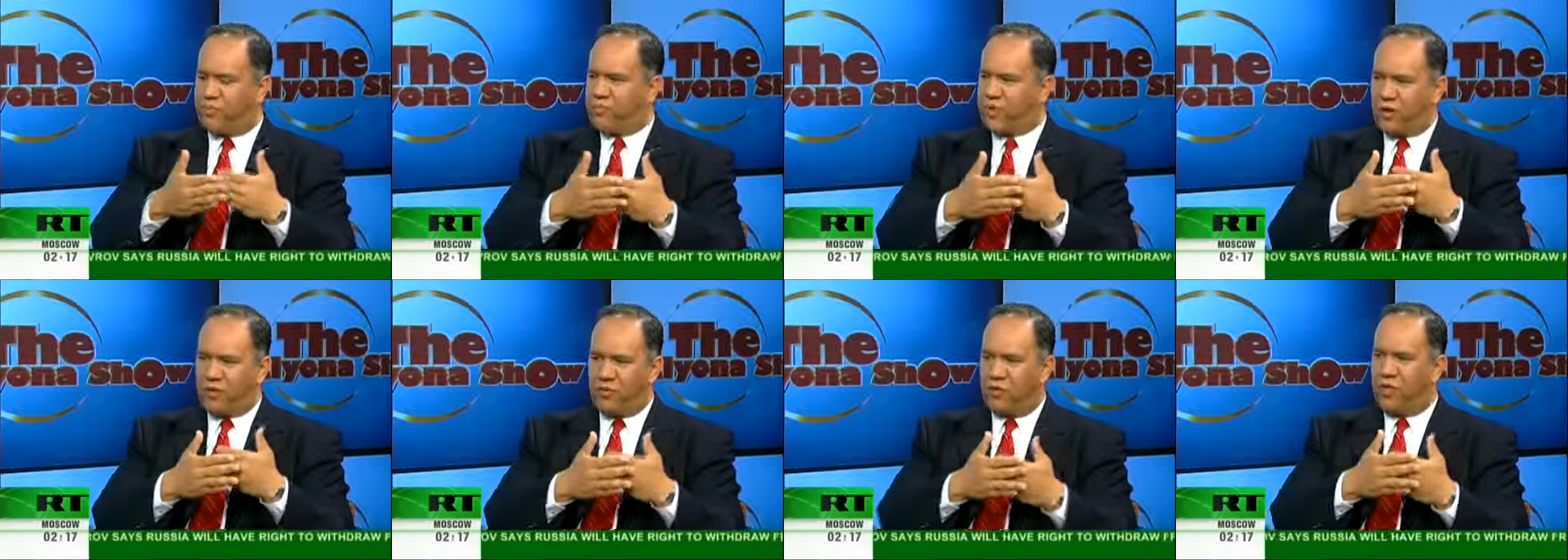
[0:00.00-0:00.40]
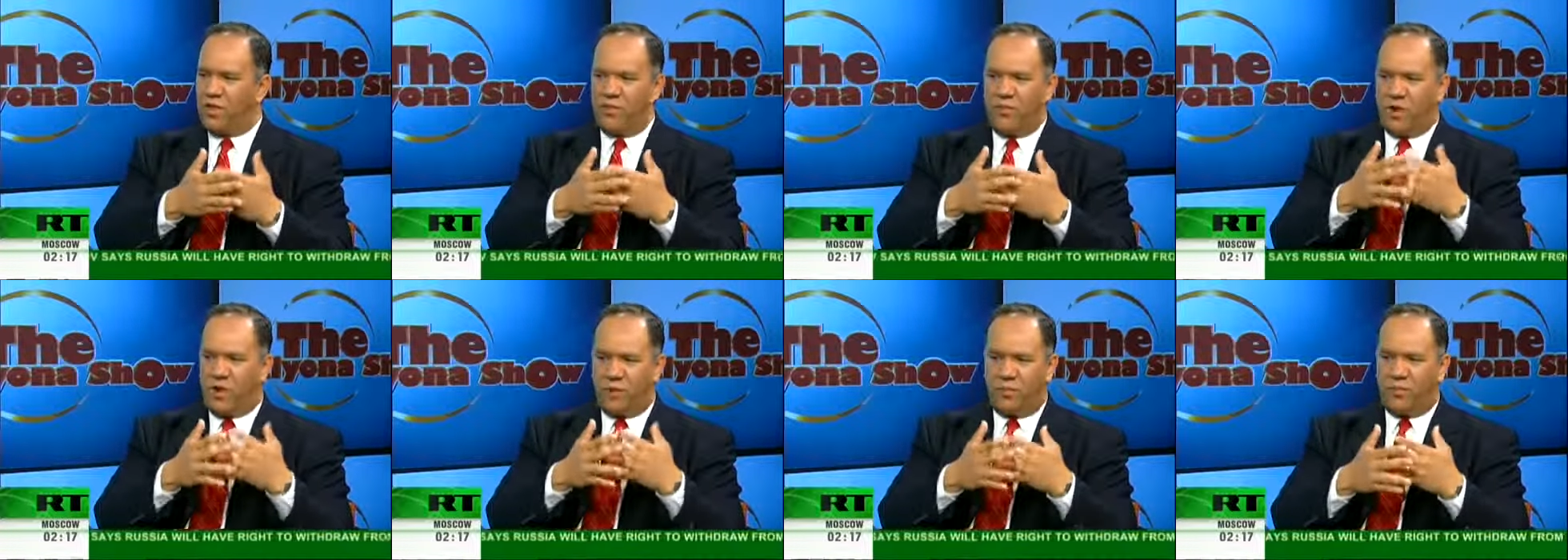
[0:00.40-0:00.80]

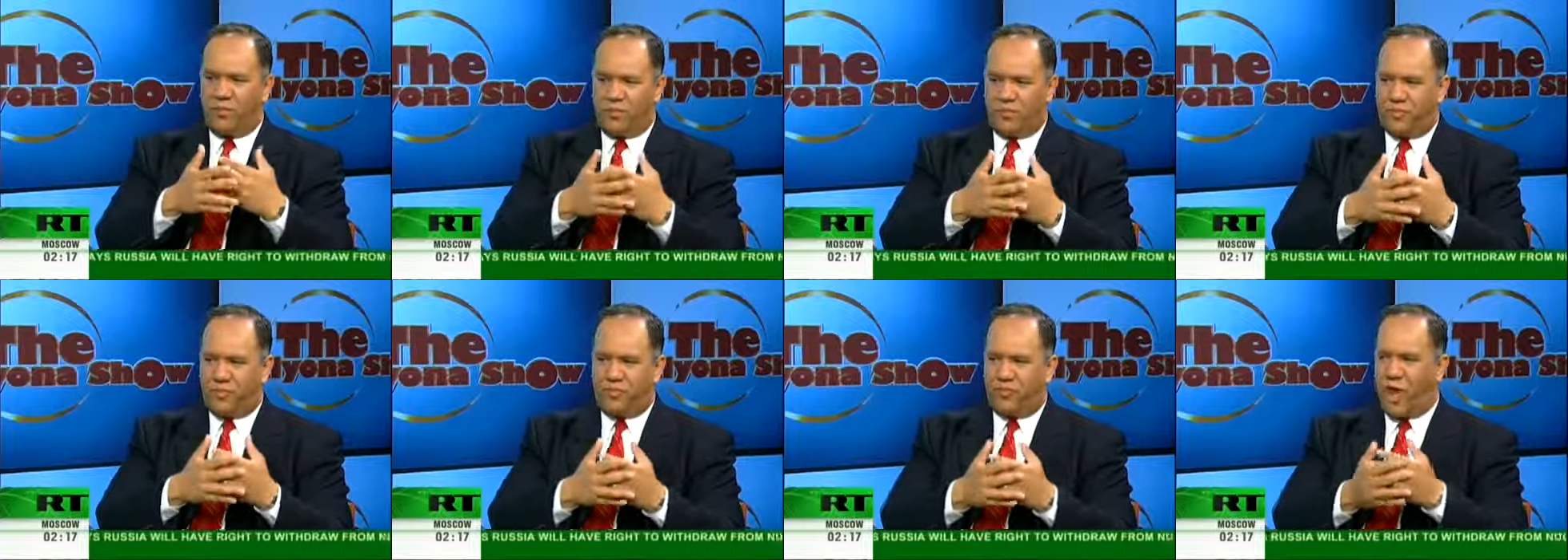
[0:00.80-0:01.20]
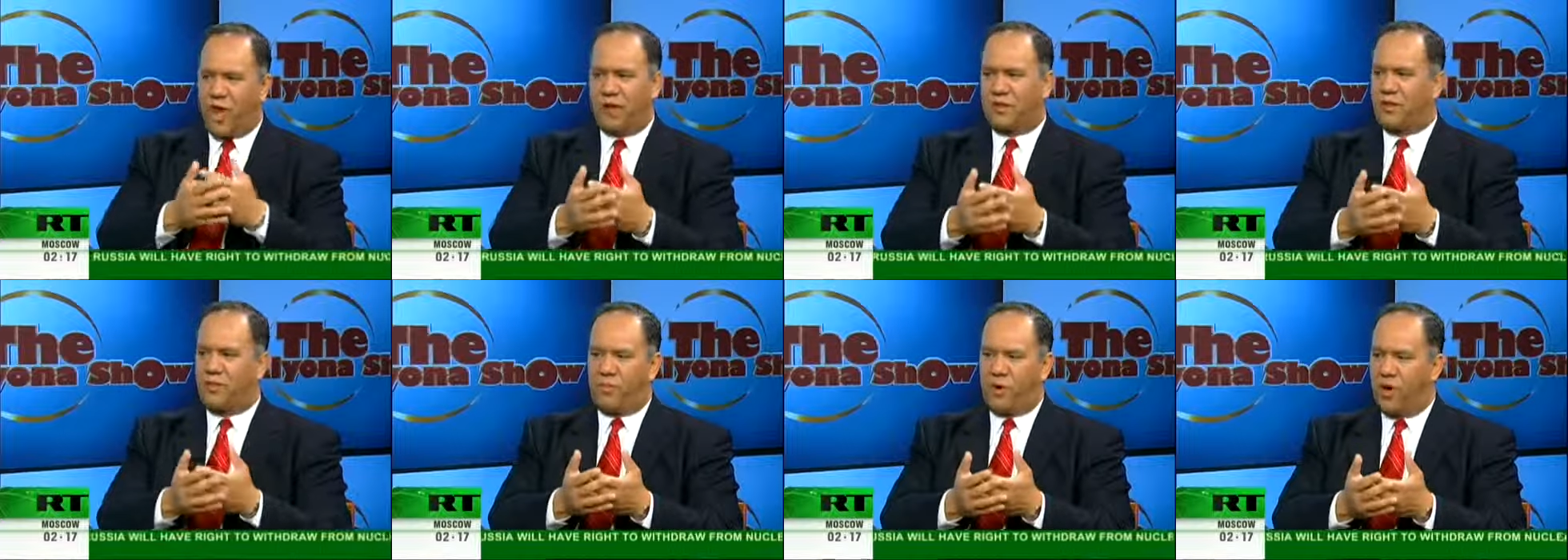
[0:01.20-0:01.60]
to
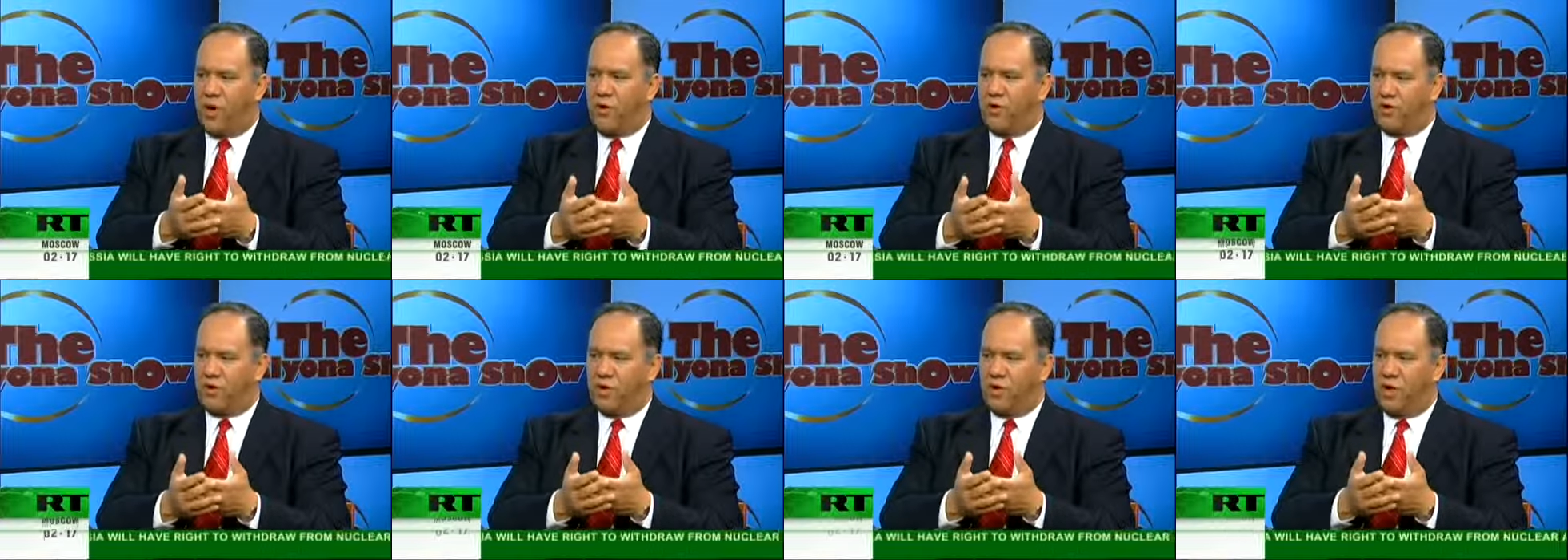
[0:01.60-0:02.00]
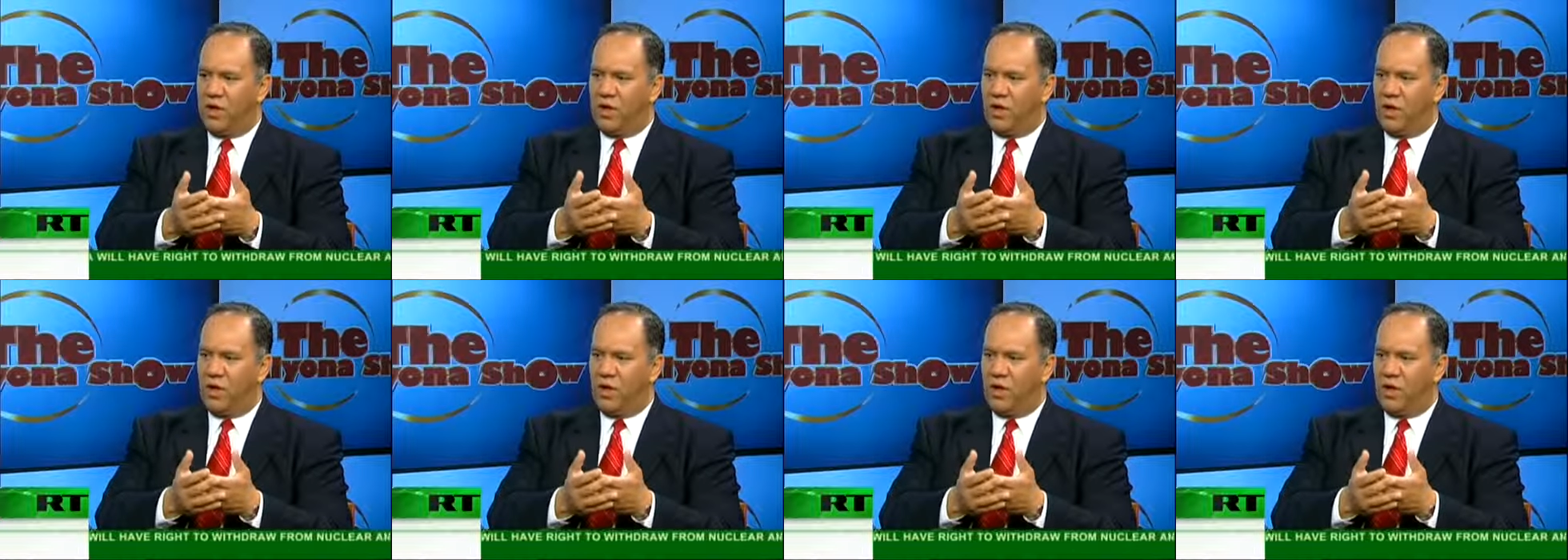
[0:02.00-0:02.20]
rock the boat.